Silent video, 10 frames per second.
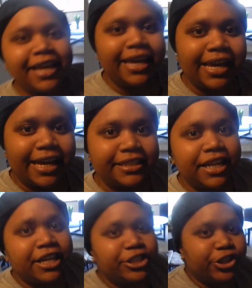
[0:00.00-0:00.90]
Hey guys,
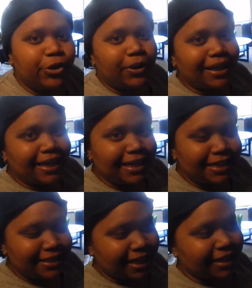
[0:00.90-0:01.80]
so like
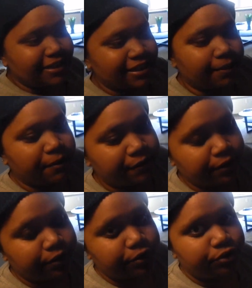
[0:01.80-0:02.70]
I said, some of the
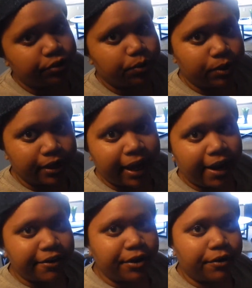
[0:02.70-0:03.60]
groceries will
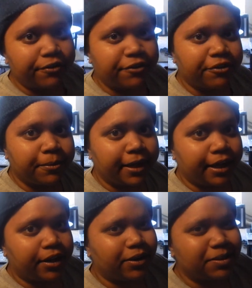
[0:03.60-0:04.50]
carry over from
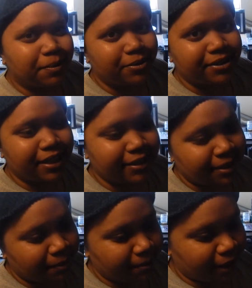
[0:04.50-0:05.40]
keto. It's mostly
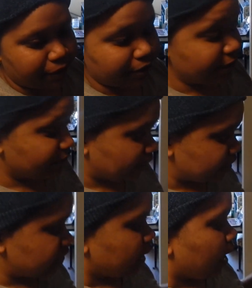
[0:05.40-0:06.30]
some of my green veg.